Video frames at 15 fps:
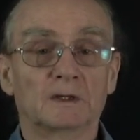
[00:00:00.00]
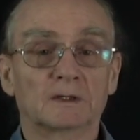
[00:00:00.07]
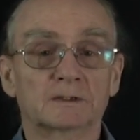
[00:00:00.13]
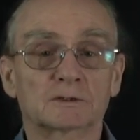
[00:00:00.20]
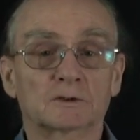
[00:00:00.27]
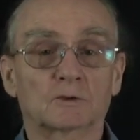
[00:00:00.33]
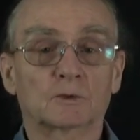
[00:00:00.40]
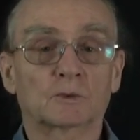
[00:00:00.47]

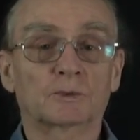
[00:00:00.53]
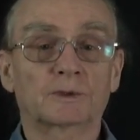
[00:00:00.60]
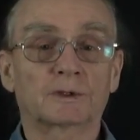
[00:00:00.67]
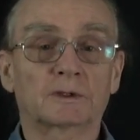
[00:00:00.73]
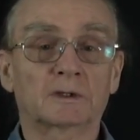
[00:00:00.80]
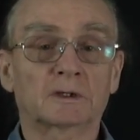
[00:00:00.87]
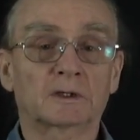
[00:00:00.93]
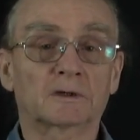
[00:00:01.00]
So
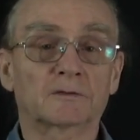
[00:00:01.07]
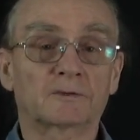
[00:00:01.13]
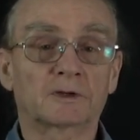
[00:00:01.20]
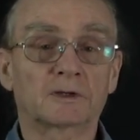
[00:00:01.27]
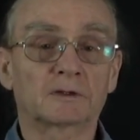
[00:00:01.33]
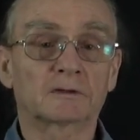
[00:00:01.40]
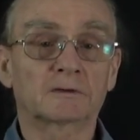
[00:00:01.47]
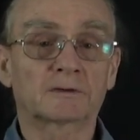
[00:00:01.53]
we have
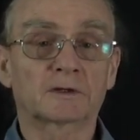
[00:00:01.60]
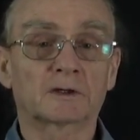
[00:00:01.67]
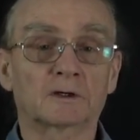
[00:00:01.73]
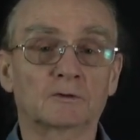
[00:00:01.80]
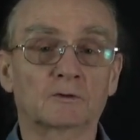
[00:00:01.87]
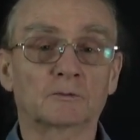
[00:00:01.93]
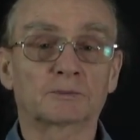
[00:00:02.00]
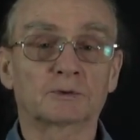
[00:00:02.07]
here the
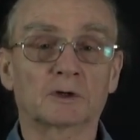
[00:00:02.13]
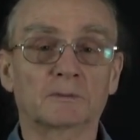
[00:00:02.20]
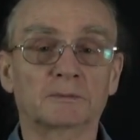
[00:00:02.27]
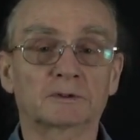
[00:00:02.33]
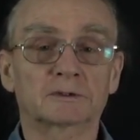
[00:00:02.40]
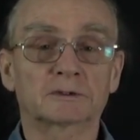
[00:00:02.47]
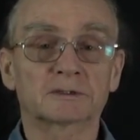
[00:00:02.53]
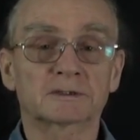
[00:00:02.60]
unknown
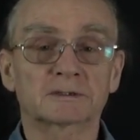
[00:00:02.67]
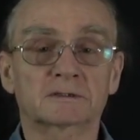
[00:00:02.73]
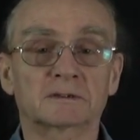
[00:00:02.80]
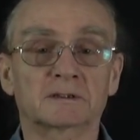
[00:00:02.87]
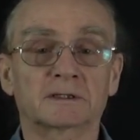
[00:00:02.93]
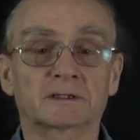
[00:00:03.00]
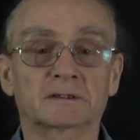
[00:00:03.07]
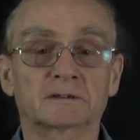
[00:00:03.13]
parameters
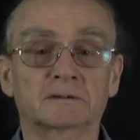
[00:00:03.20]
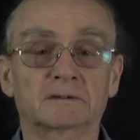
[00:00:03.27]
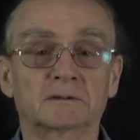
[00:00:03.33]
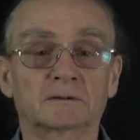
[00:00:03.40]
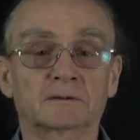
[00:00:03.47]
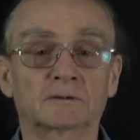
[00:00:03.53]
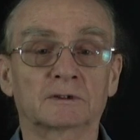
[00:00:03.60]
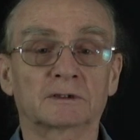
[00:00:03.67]

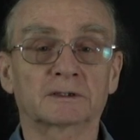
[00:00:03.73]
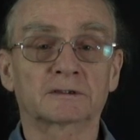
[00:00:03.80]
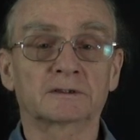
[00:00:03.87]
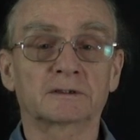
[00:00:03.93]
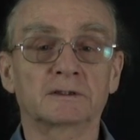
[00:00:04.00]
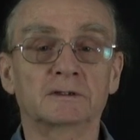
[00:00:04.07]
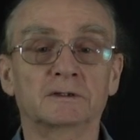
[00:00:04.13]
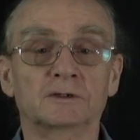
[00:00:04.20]

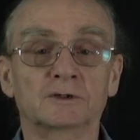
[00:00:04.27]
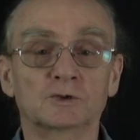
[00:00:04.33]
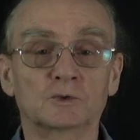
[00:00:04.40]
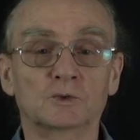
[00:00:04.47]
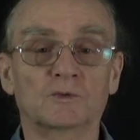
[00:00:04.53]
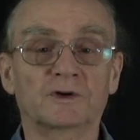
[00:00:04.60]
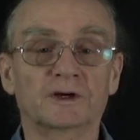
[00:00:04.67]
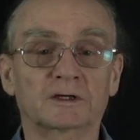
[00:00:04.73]
collected in a
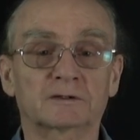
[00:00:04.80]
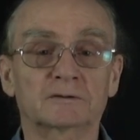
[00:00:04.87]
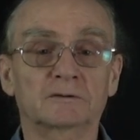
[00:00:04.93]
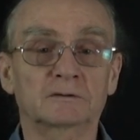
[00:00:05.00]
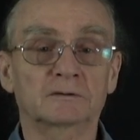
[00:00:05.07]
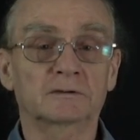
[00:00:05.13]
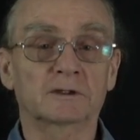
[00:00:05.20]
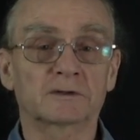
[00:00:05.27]
U
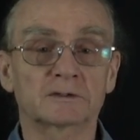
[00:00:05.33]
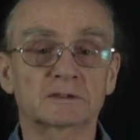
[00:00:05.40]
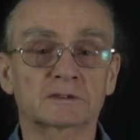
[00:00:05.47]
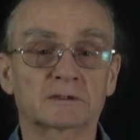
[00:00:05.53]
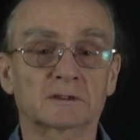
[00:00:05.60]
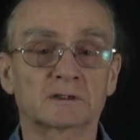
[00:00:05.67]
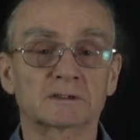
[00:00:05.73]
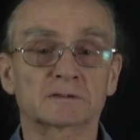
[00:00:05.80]
vector. In this
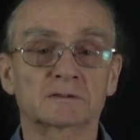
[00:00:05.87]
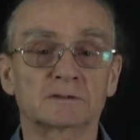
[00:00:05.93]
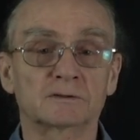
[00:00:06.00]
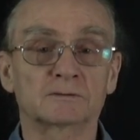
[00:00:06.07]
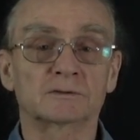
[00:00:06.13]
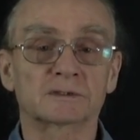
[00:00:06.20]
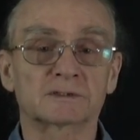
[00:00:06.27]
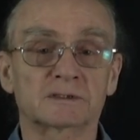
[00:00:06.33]
case,
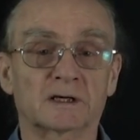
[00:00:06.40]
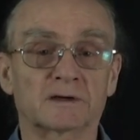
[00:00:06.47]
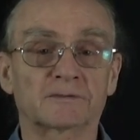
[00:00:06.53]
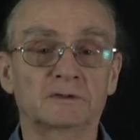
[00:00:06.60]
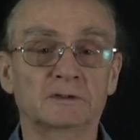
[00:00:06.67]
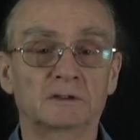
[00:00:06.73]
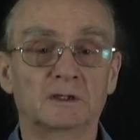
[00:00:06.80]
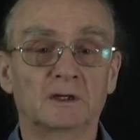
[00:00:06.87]
U is
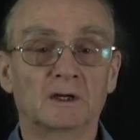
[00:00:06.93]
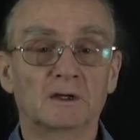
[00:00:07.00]
7.